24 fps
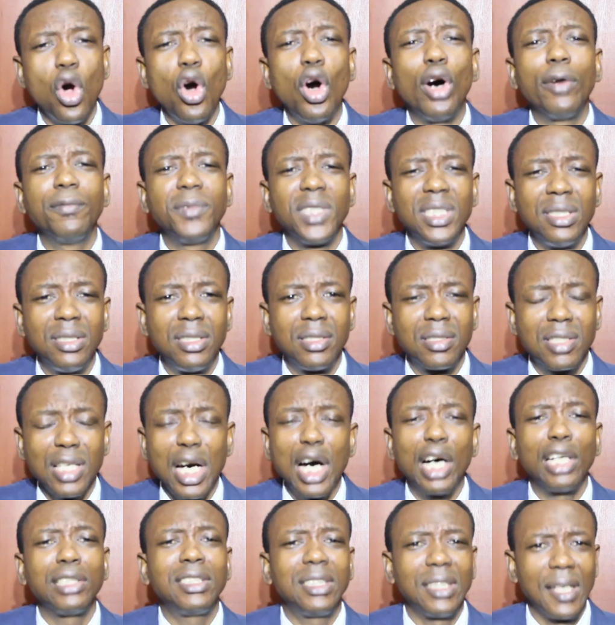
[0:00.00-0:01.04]
of the
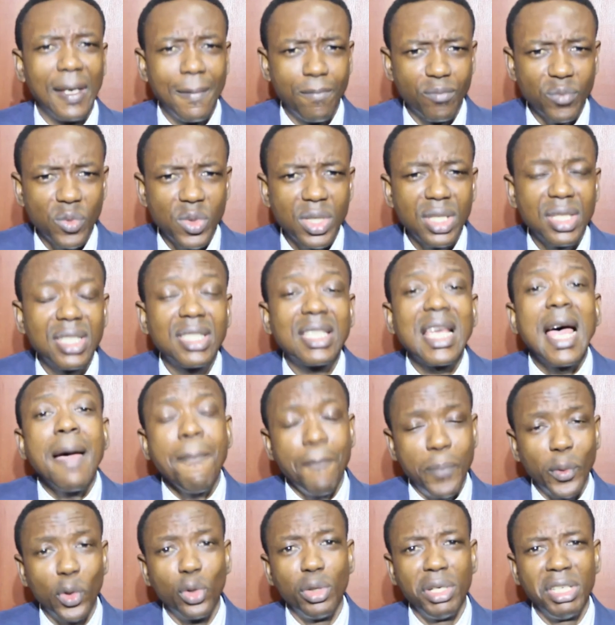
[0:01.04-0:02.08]
third
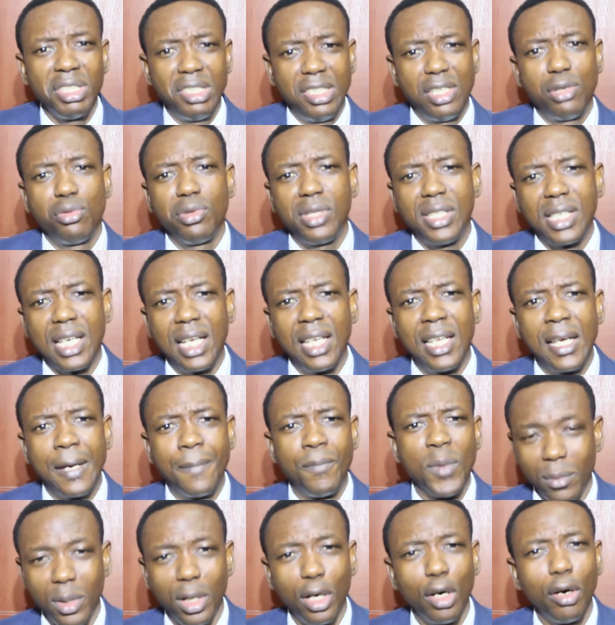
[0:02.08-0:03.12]
temple in
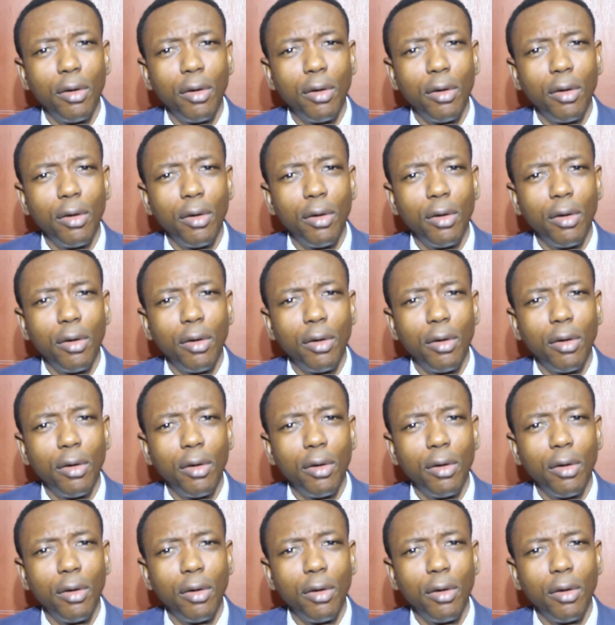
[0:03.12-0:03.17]
Jerusalem.